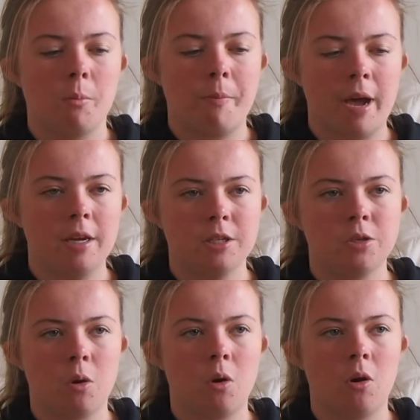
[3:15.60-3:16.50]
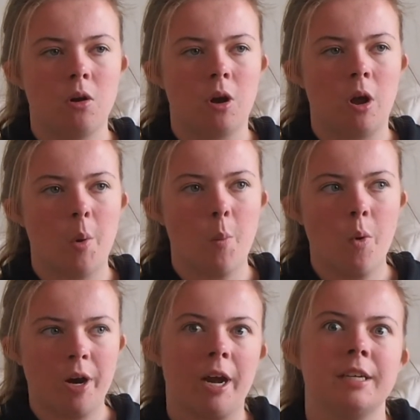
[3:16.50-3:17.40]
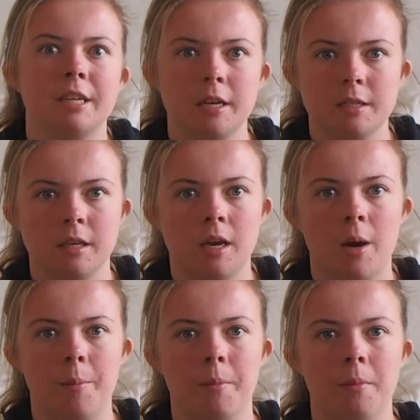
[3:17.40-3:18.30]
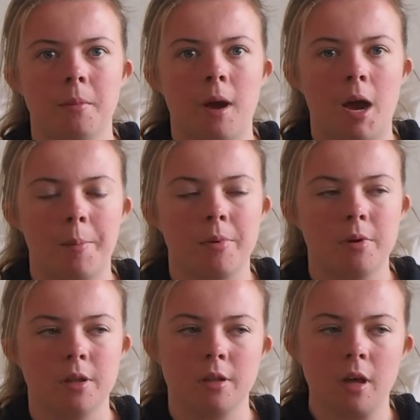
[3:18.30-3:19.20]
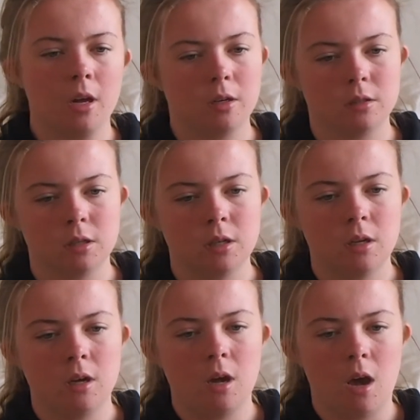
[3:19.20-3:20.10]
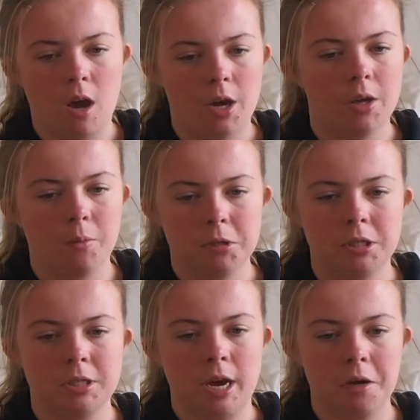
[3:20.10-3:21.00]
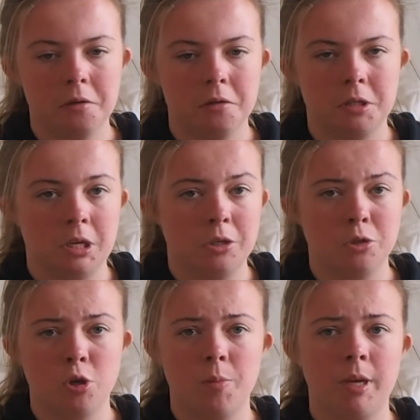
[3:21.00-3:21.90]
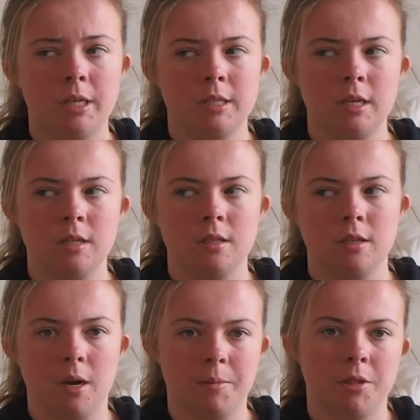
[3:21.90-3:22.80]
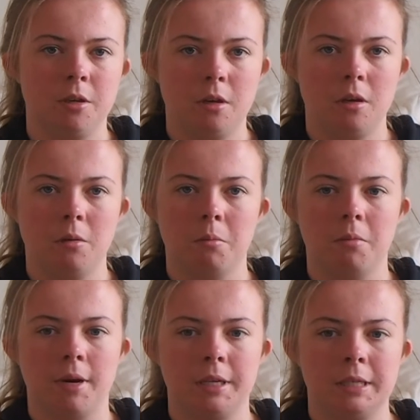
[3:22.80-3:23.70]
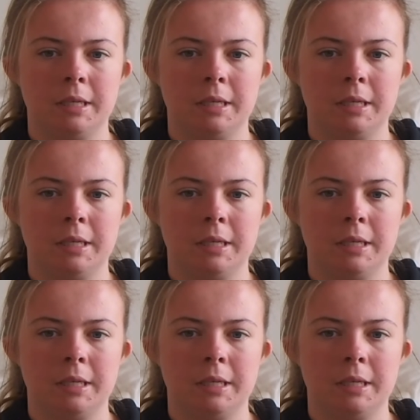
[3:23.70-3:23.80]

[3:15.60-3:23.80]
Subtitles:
based on what ideas you come up with and how you want to tackle certain topics is up to you, but